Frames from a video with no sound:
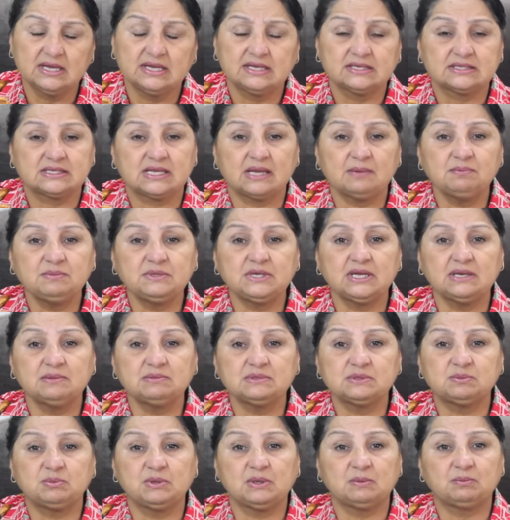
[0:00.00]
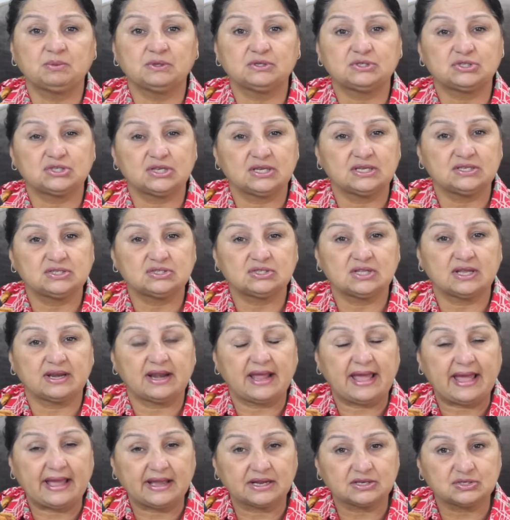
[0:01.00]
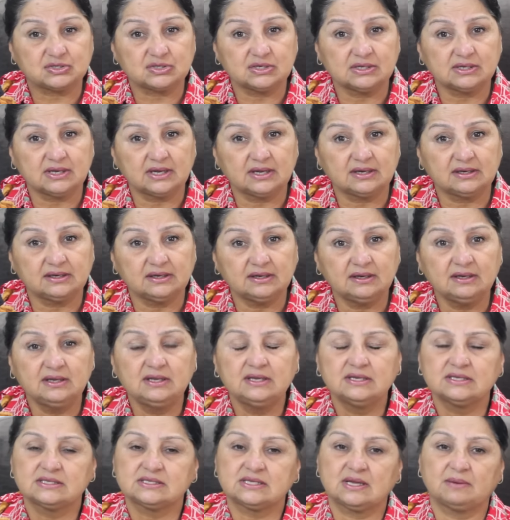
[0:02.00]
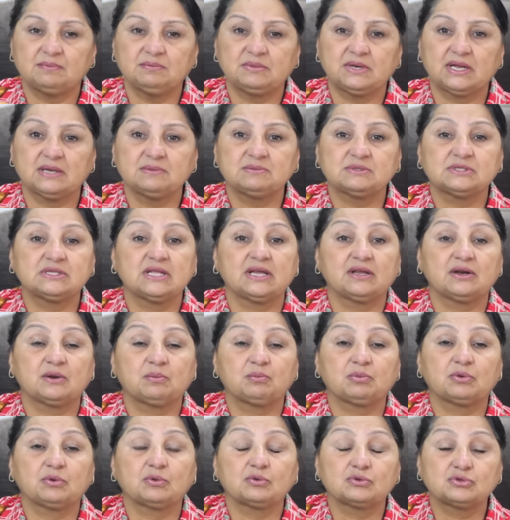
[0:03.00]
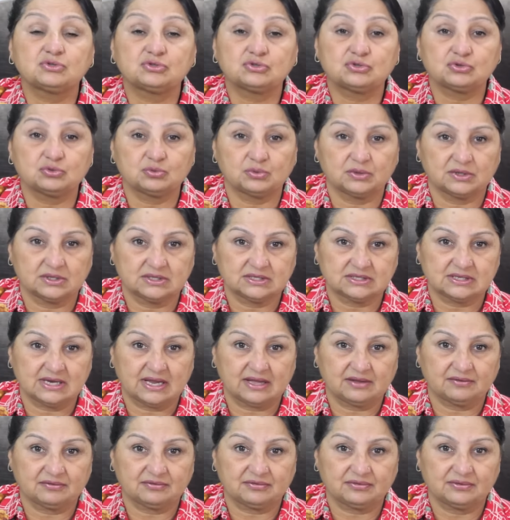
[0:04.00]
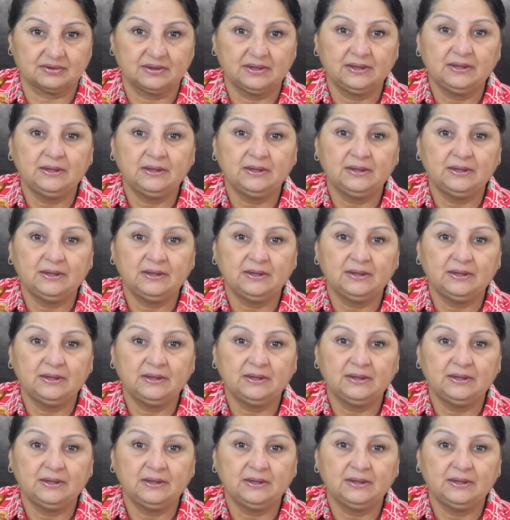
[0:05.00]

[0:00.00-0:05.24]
Sometimes people change their actual career, sometimes their approach towards life.